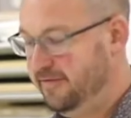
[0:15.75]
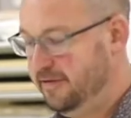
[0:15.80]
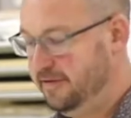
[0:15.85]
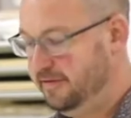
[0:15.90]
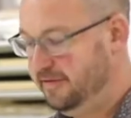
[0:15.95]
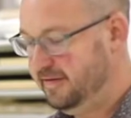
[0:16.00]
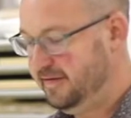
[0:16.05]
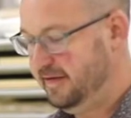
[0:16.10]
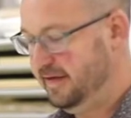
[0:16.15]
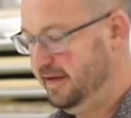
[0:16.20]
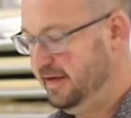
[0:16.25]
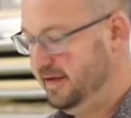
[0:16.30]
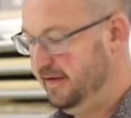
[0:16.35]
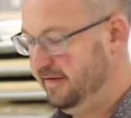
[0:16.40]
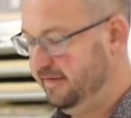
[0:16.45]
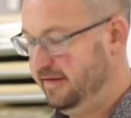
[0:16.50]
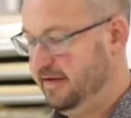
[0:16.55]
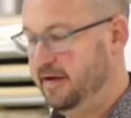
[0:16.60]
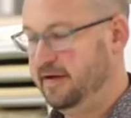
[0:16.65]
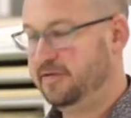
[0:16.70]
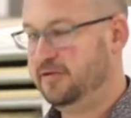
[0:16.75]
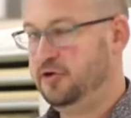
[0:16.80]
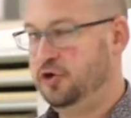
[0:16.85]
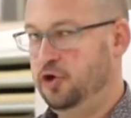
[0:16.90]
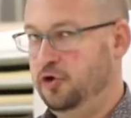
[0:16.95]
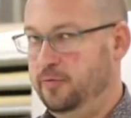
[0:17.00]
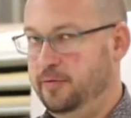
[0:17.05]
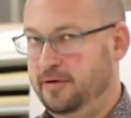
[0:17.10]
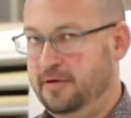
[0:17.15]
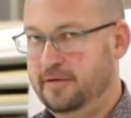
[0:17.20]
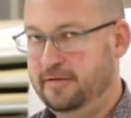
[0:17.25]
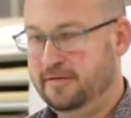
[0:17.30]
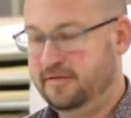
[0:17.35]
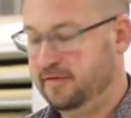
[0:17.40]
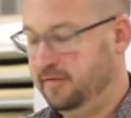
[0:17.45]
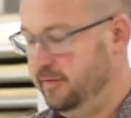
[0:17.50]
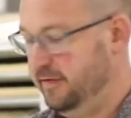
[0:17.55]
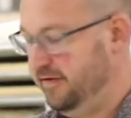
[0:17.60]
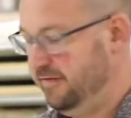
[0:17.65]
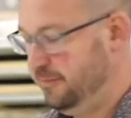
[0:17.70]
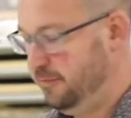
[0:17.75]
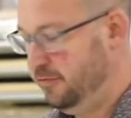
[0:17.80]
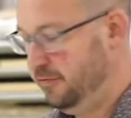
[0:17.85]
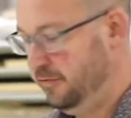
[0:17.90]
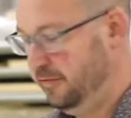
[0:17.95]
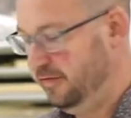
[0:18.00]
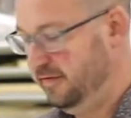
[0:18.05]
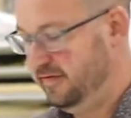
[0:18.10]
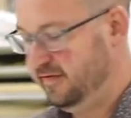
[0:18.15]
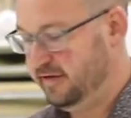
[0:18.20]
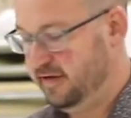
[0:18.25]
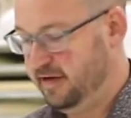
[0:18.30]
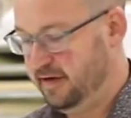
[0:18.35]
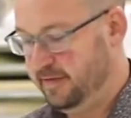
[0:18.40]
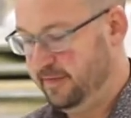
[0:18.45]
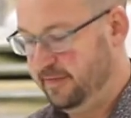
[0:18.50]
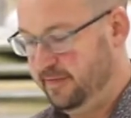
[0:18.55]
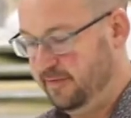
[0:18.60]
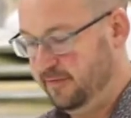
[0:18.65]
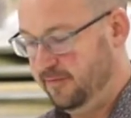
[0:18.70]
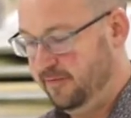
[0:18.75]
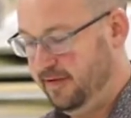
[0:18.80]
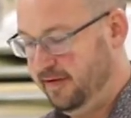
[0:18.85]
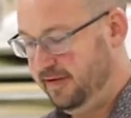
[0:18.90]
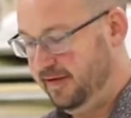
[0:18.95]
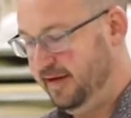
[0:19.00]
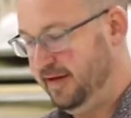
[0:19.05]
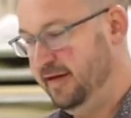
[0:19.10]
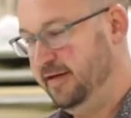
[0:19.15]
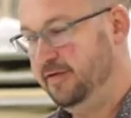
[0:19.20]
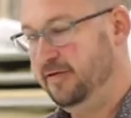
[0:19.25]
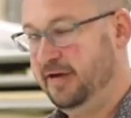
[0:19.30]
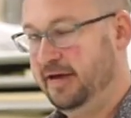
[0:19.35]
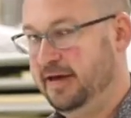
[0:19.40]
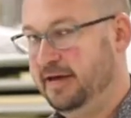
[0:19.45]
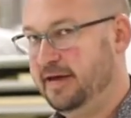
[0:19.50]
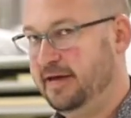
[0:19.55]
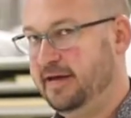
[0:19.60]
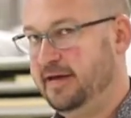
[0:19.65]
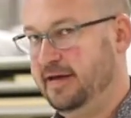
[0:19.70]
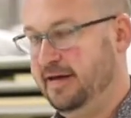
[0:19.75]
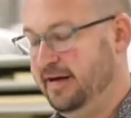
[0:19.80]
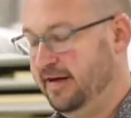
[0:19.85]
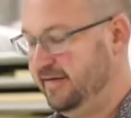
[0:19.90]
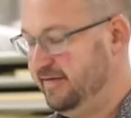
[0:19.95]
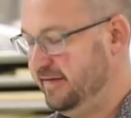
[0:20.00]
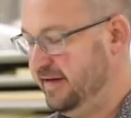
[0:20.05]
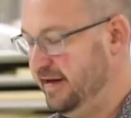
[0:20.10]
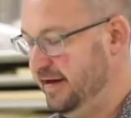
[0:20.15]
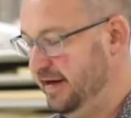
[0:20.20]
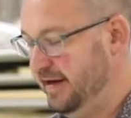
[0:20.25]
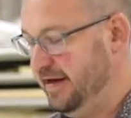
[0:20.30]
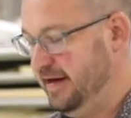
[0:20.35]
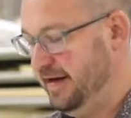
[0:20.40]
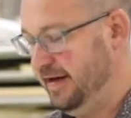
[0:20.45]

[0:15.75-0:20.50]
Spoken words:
Vault. It is October, so we've pulled some really unique and exciting